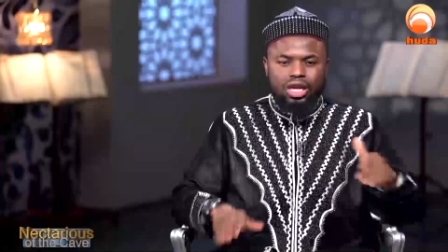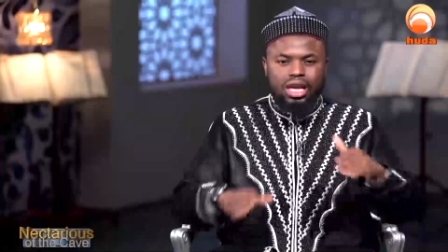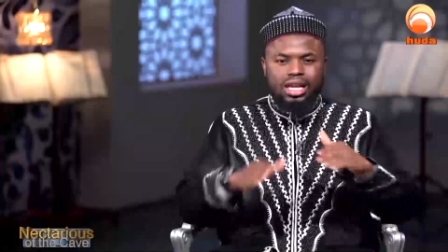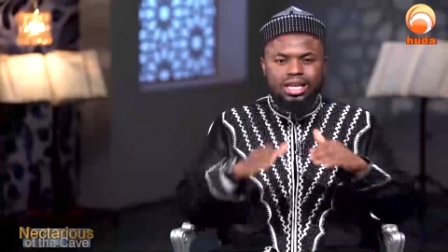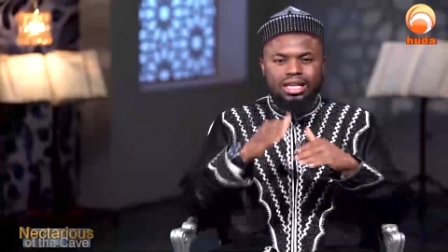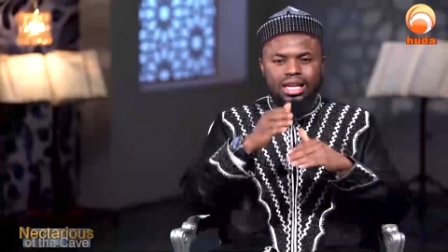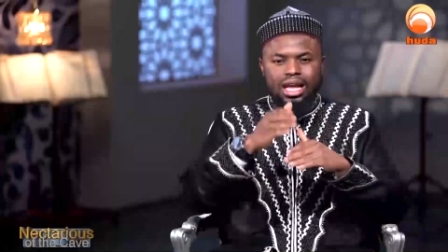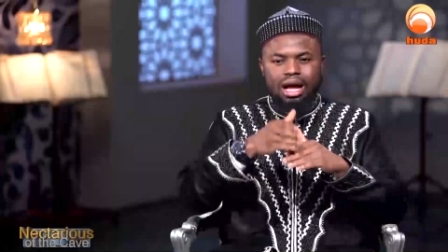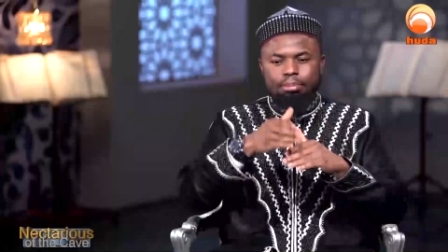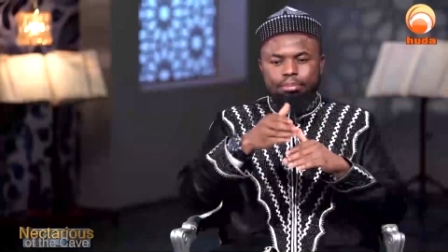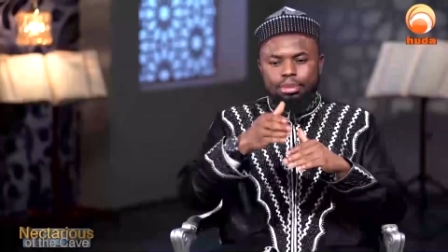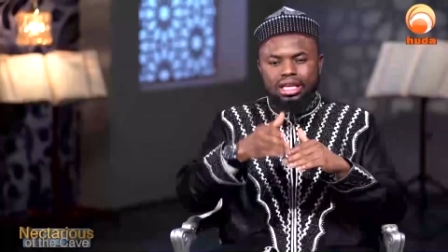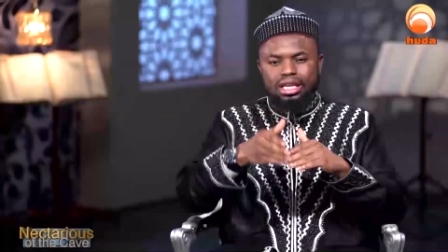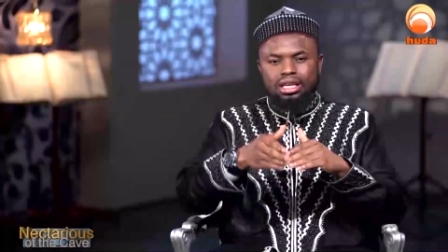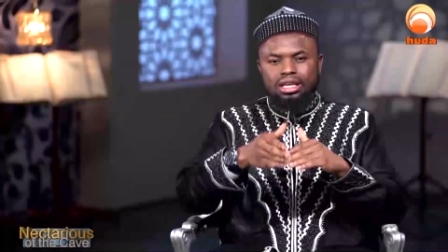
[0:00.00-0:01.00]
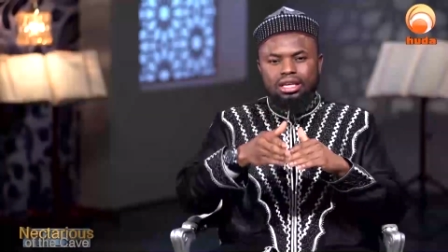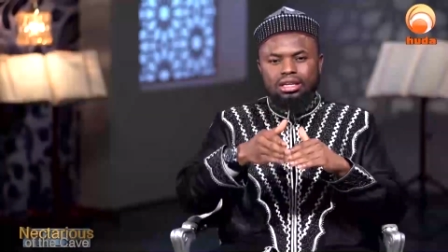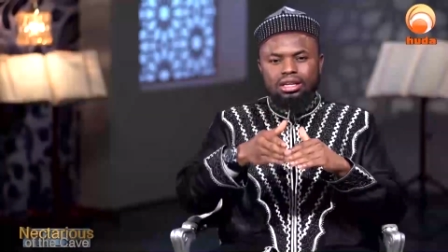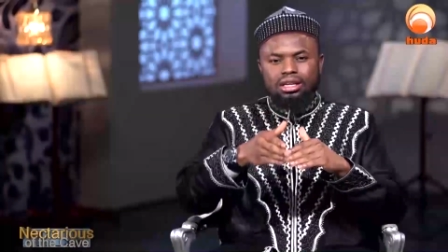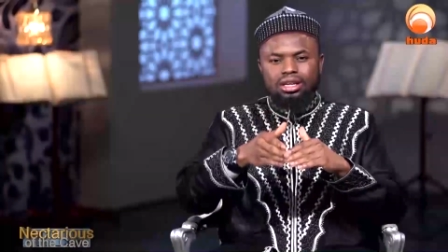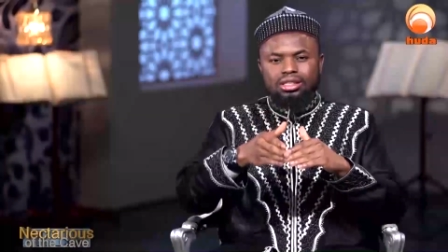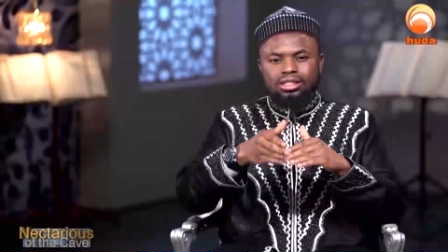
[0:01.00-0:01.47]
and not
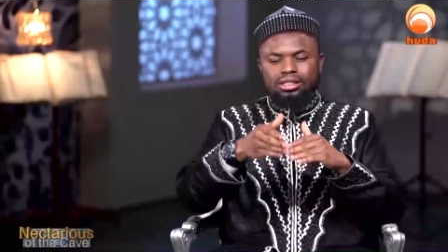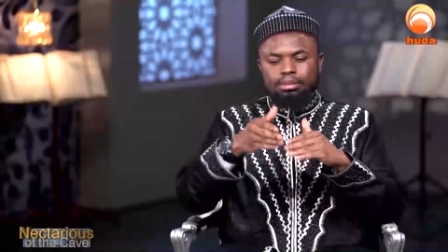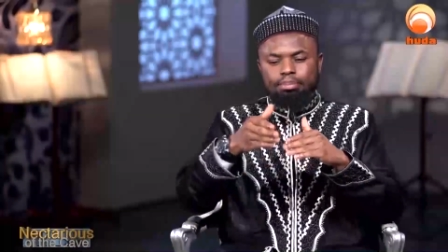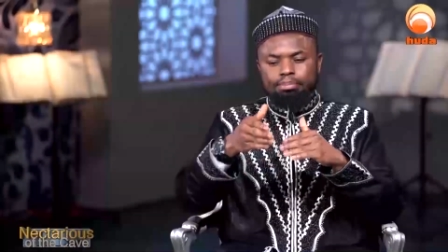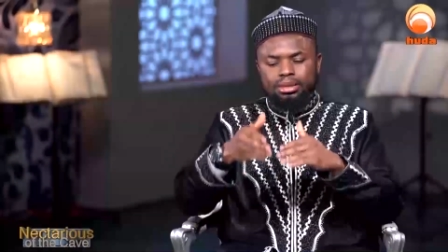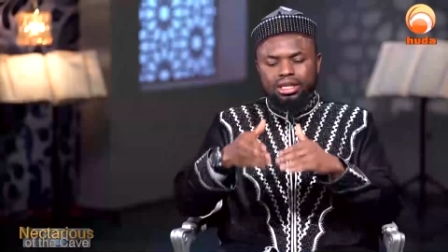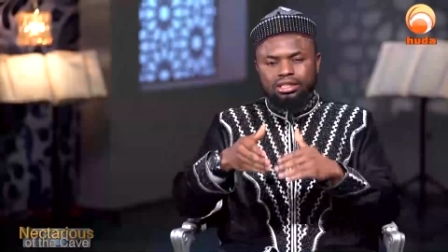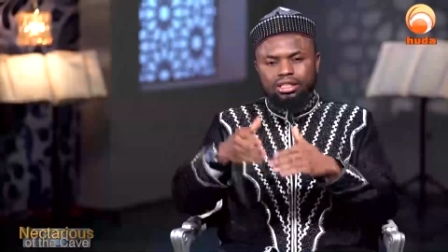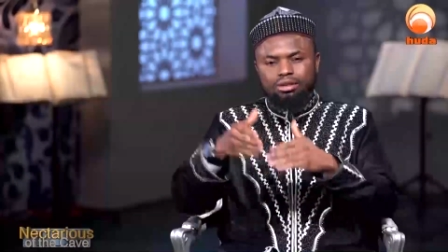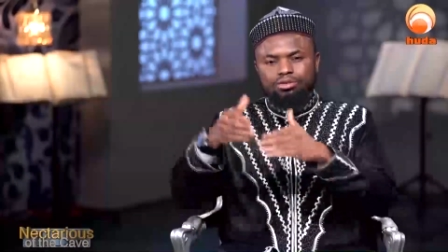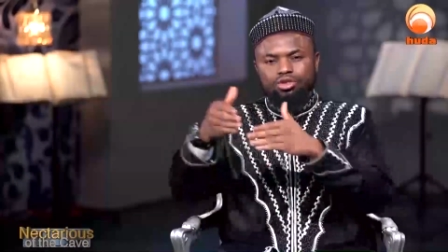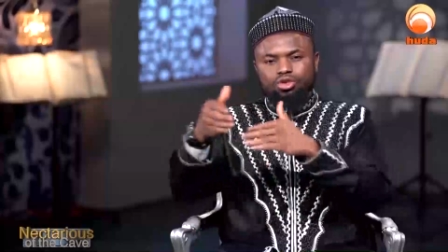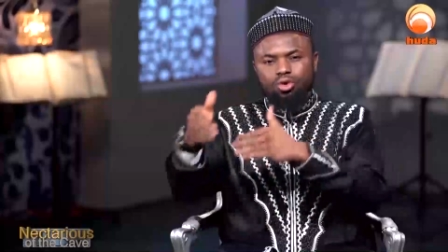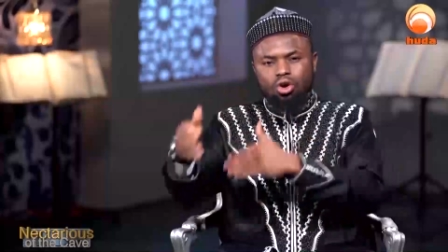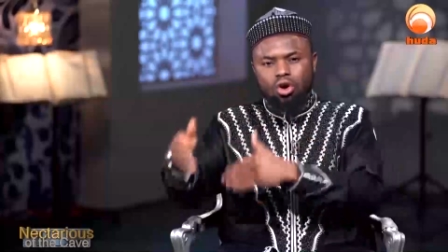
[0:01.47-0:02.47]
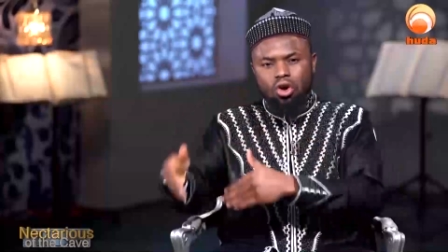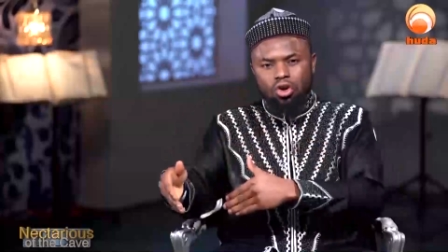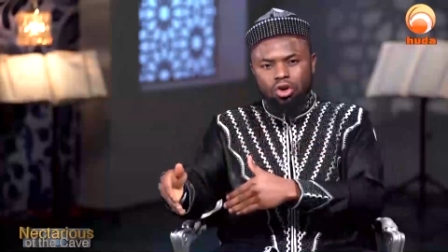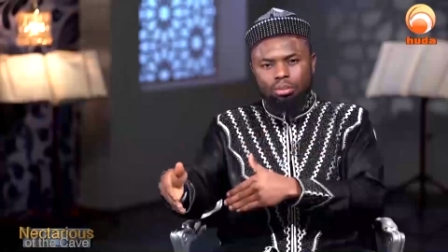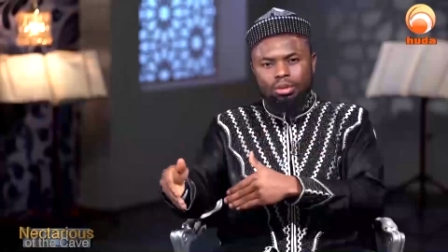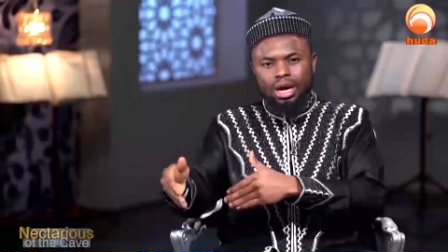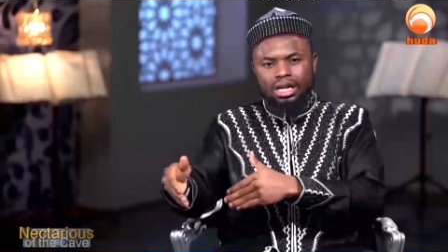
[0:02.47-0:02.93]
being submissive to
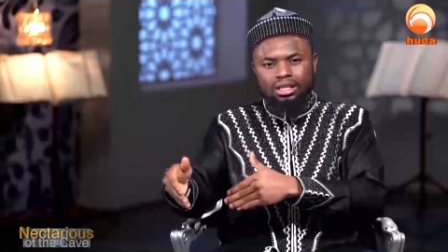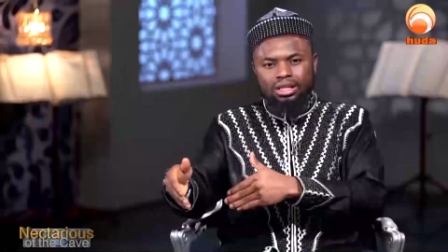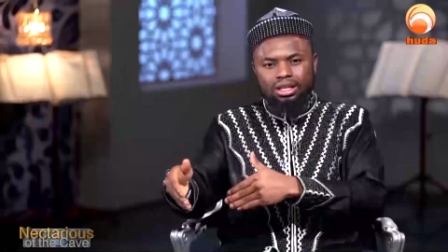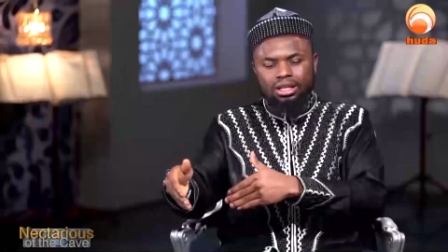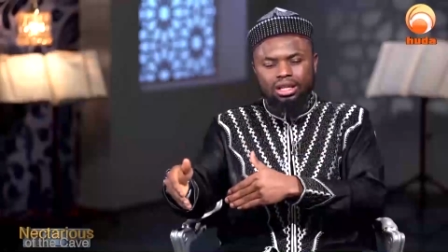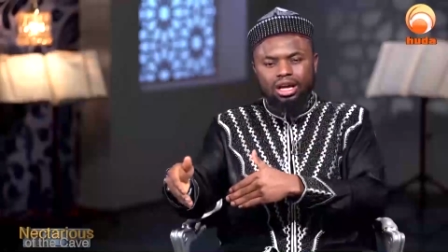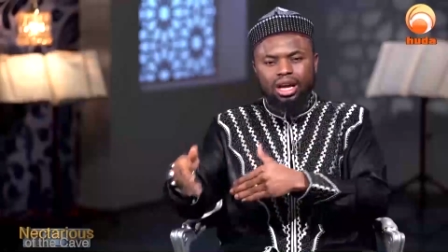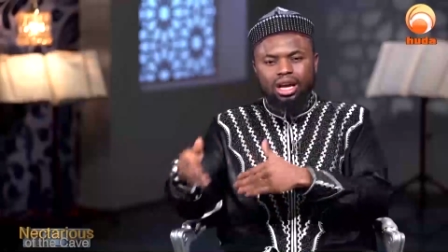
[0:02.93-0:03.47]
Almighty,